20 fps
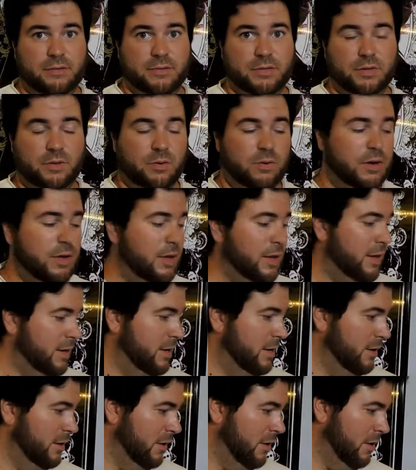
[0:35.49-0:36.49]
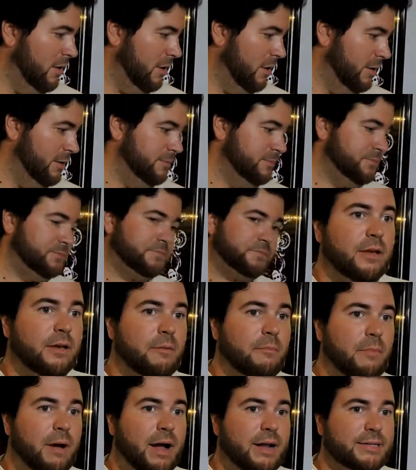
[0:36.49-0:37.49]
So here are
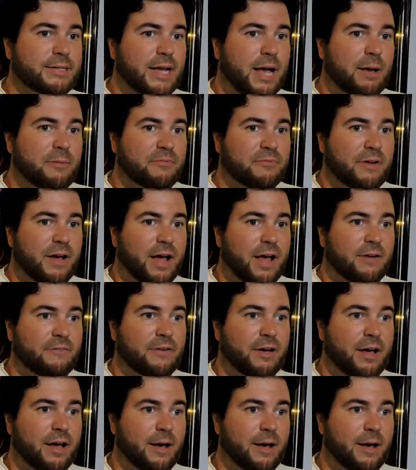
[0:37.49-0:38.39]
my top 5